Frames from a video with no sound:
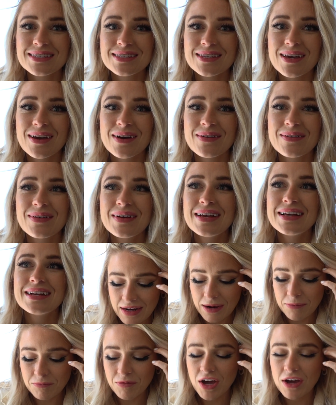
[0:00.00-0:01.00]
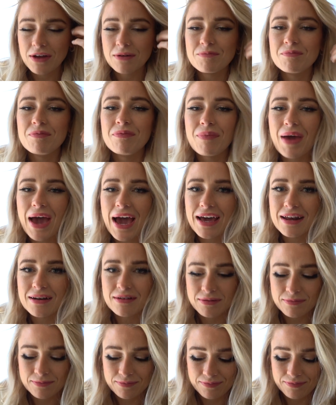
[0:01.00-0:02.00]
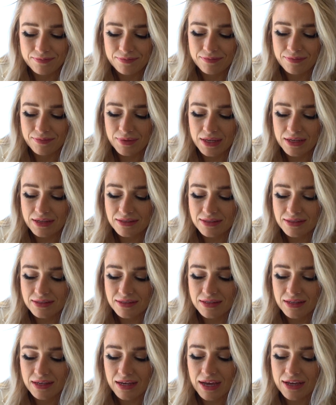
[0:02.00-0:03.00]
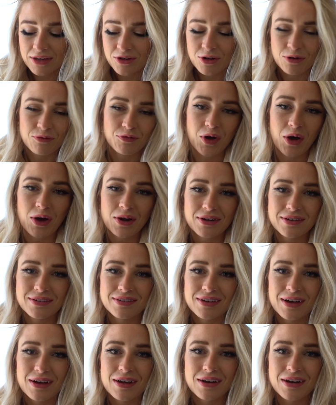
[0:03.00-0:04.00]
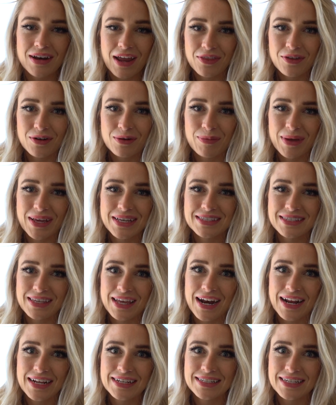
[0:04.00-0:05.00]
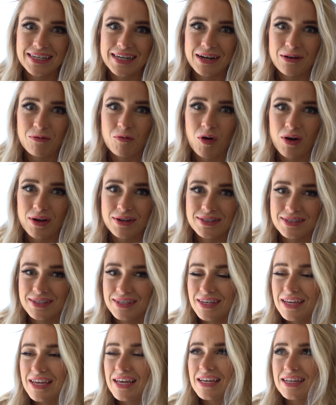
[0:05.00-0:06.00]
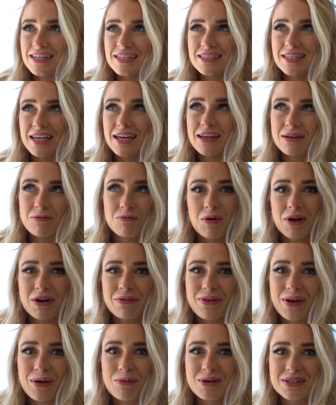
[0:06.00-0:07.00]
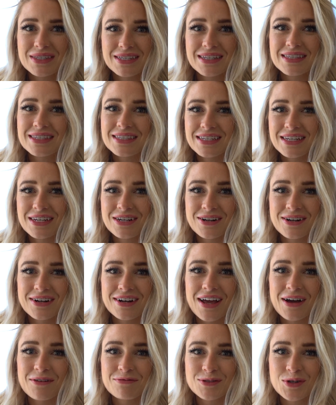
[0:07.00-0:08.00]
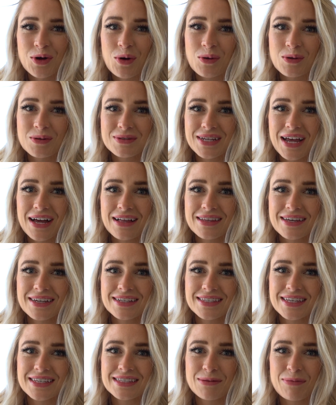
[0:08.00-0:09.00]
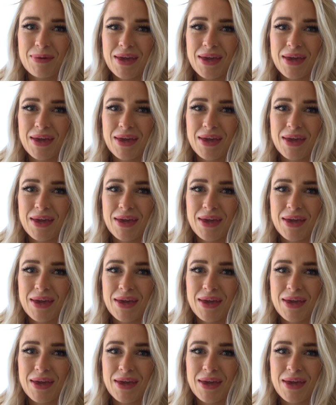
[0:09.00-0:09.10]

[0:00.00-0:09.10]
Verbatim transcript: So I'm not mad because I could have gotten another base that I didn't want because what if I wasn't senior enough to hold Dallas as a